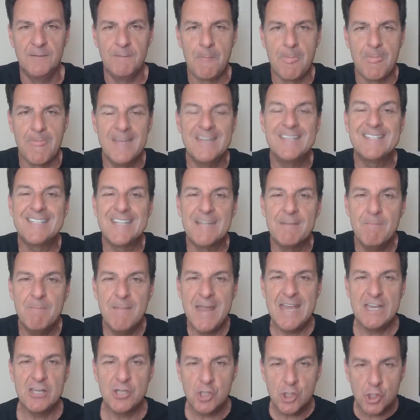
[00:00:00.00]
is to
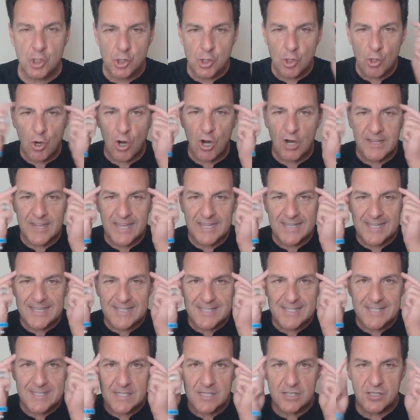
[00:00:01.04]
make sure that
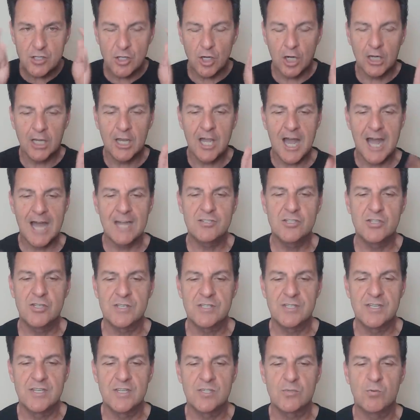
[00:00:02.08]
this is in your
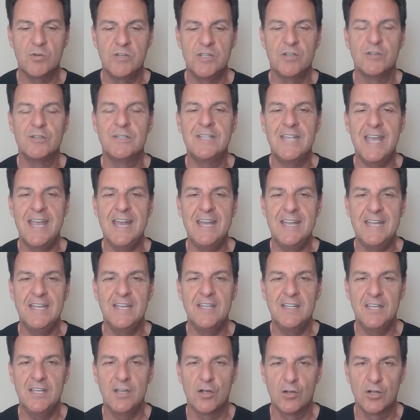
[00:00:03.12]
consciousness when you're dating
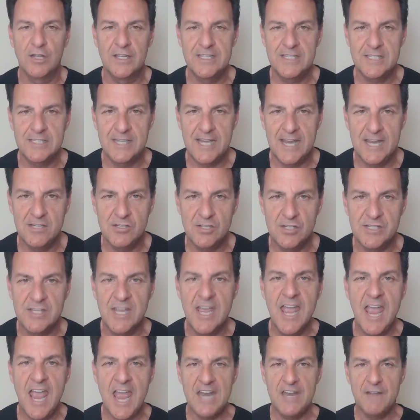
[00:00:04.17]
in the early stages.
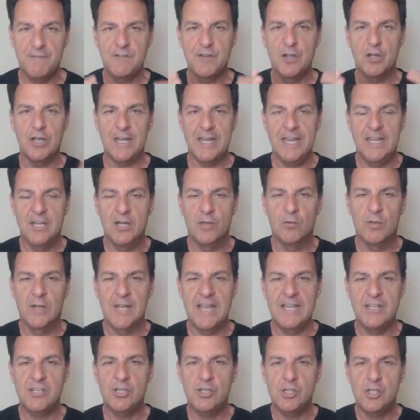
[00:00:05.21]
And if you're in a
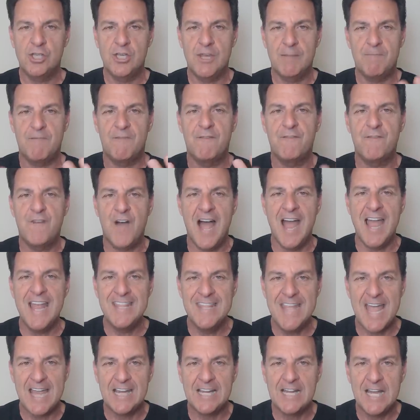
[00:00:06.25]
relationship,
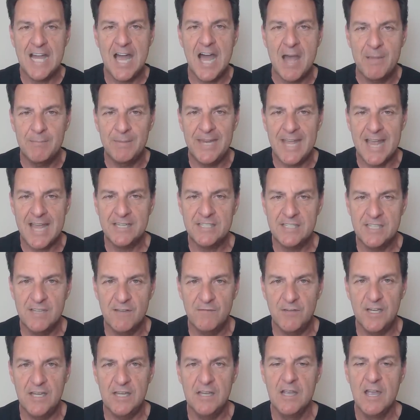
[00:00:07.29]
find that common
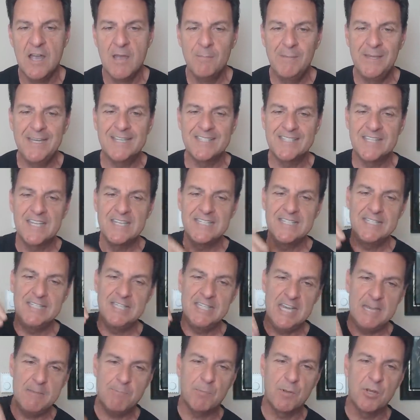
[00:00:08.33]
activity because the
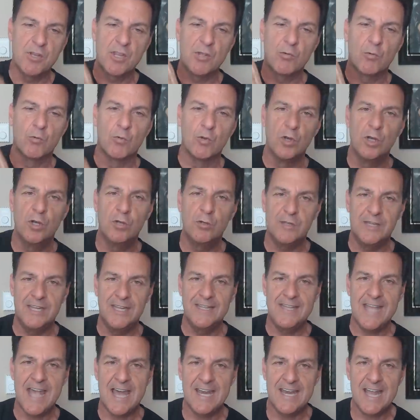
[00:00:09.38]
deeper the root
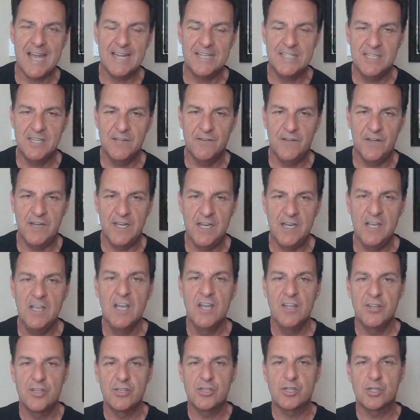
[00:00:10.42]
in that activity,
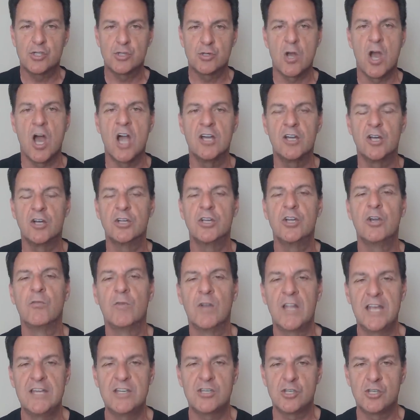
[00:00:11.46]
the stronger your
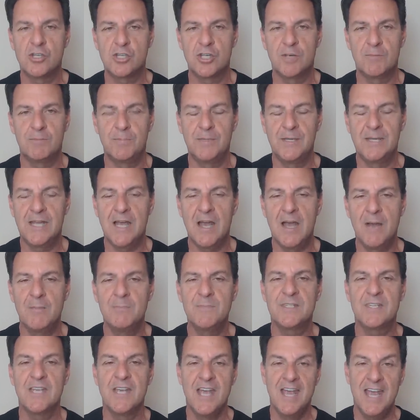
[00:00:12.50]
relationship
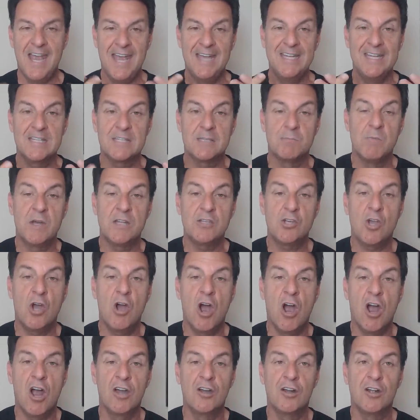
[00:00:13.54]
becomes. And it's much
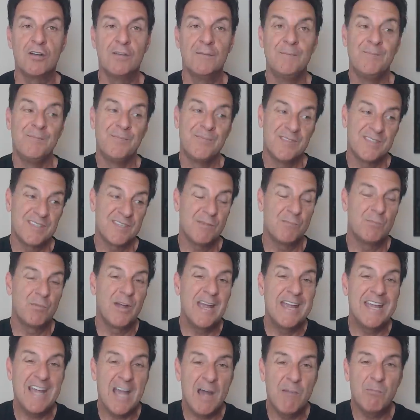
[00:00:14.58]
harder to
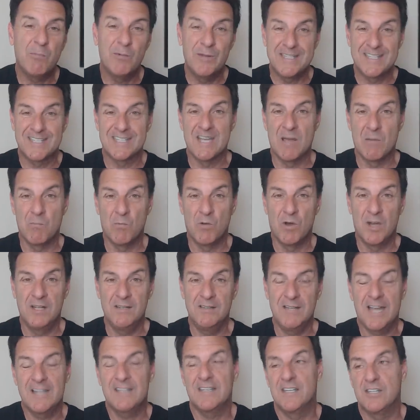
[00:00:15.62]
break up with
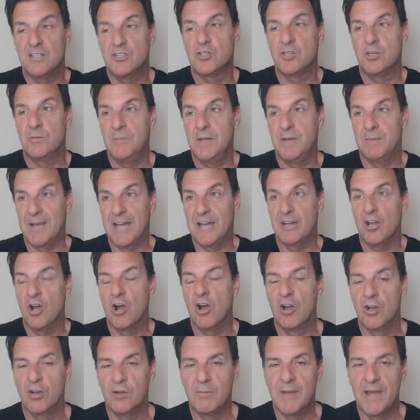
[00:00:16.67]
someone. Not that it should be about
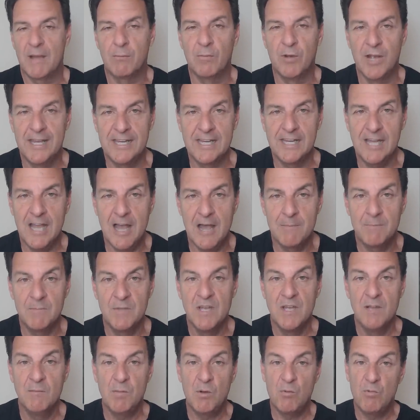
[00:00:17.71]
hard about breaking up,
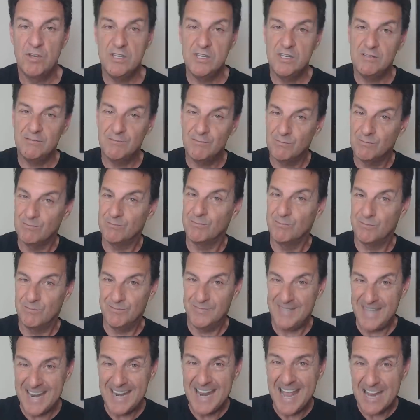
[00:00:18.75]
but when you,
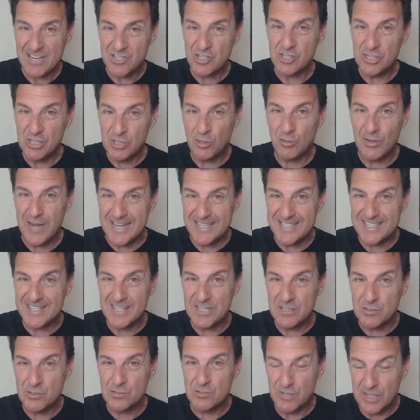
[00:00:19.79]
that actually creates
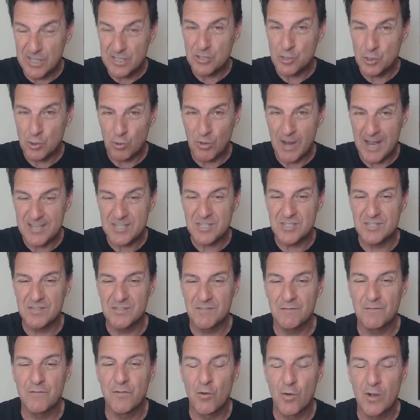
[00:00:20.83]
the, the trust
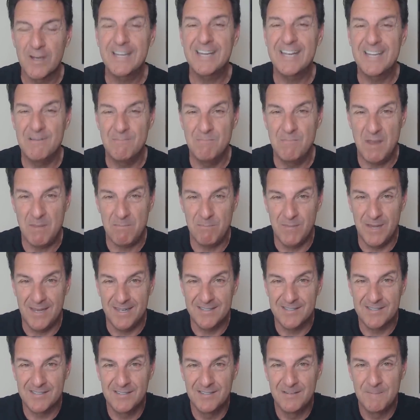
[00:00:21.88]
for
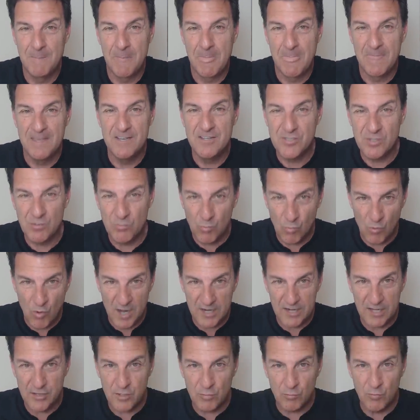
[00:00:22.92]
commitment. These are
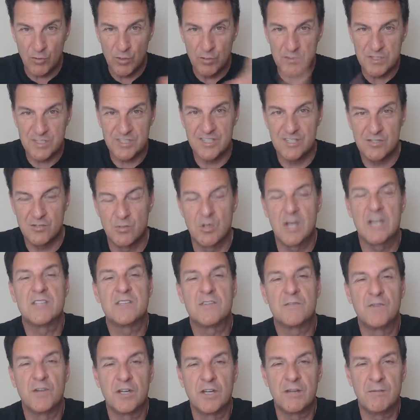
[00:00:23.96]
one of the roots to
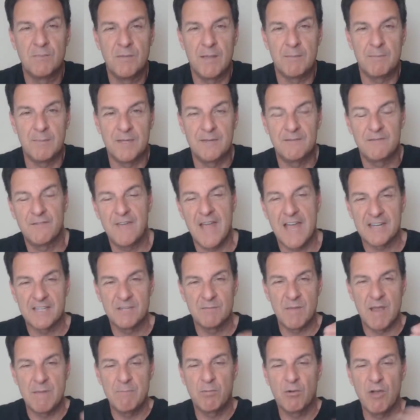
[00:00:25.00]
trust for commitment. In fact,
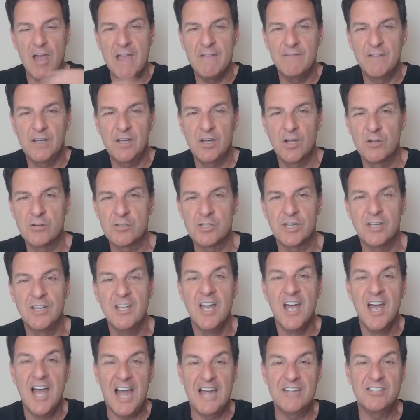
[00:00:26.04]
in my private coaching,
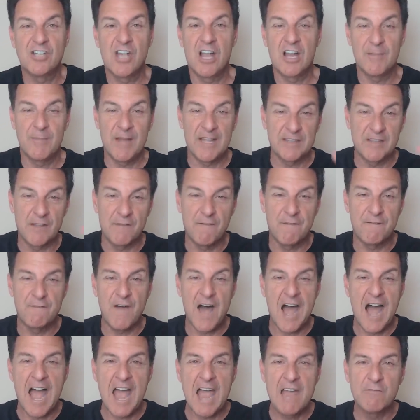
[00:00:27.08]
I talk about the
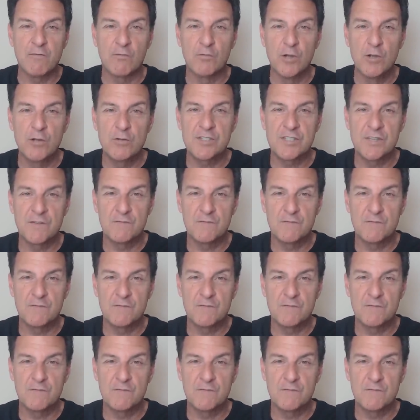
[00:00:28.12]
five roots of